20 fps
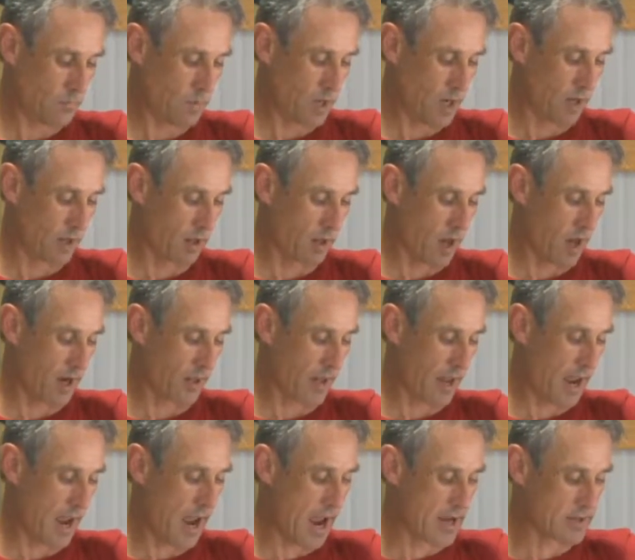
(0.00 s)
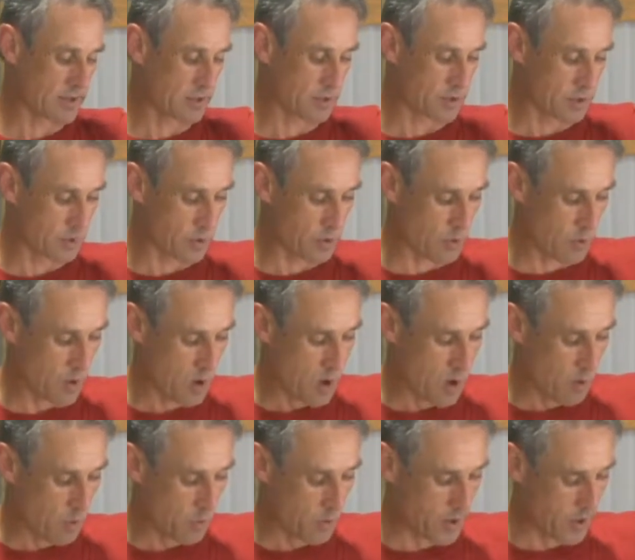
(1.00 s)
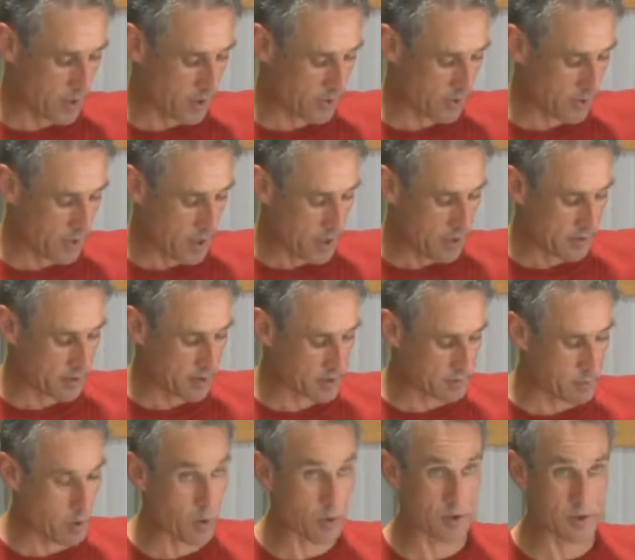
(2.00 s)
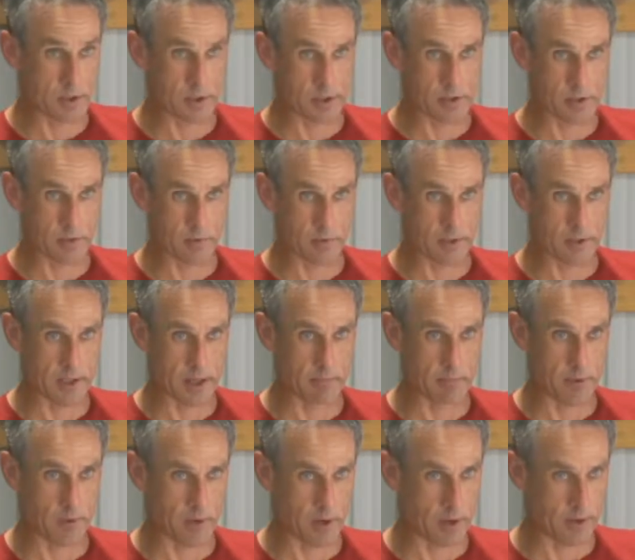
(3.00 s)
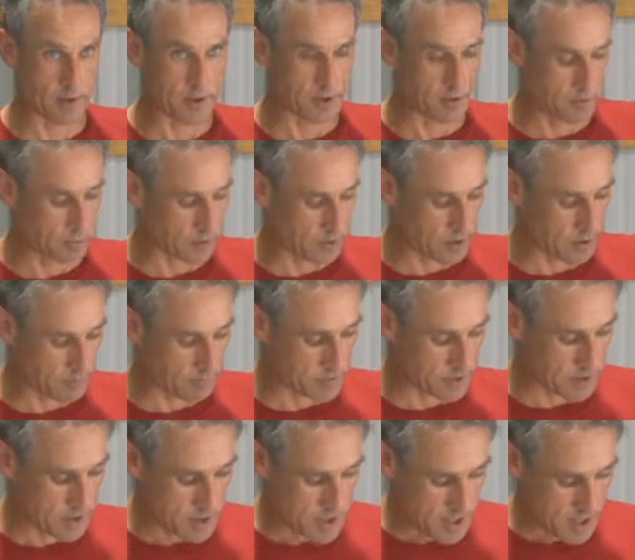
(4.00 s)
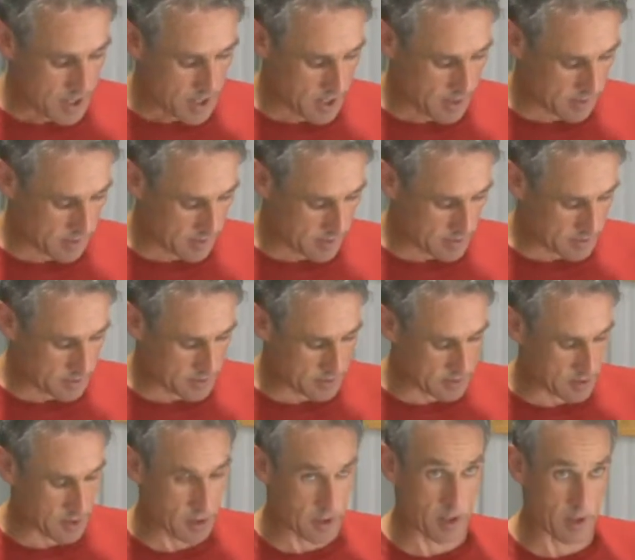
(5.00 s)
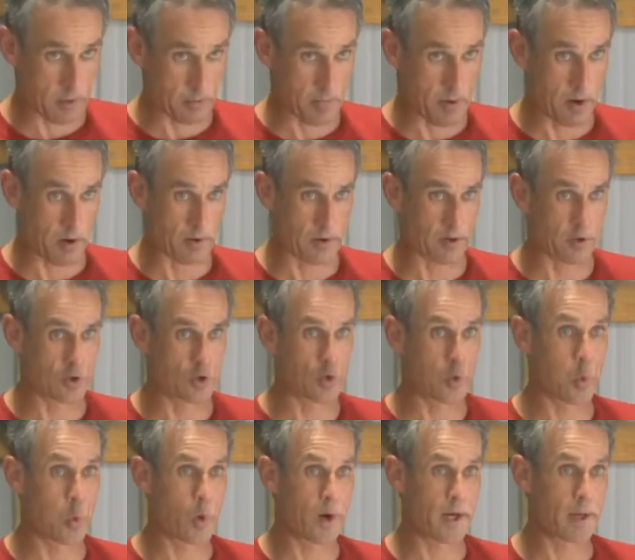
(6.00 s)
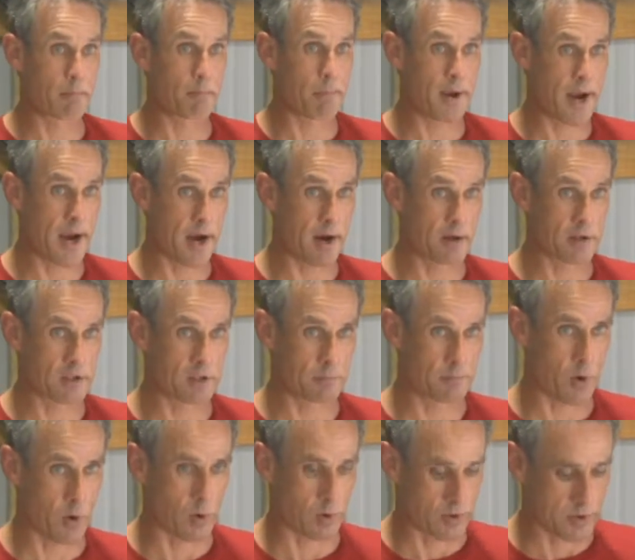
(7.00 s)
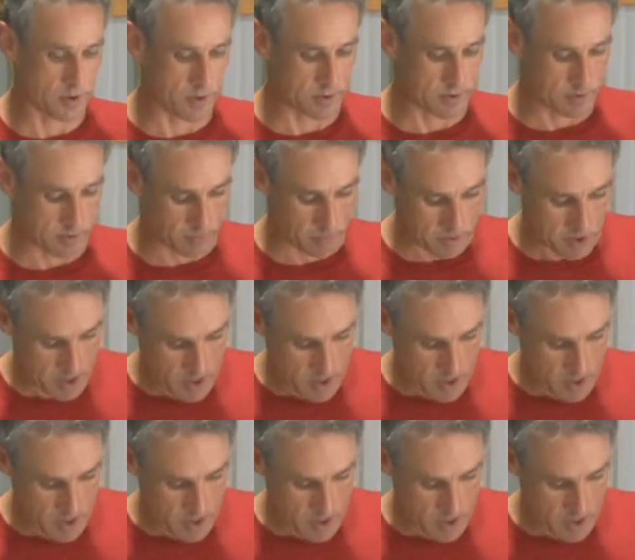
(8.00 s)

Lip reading: And a lot of that has to do with the spoke system that they put on these rims. And this is a part of their twin pair spoke system.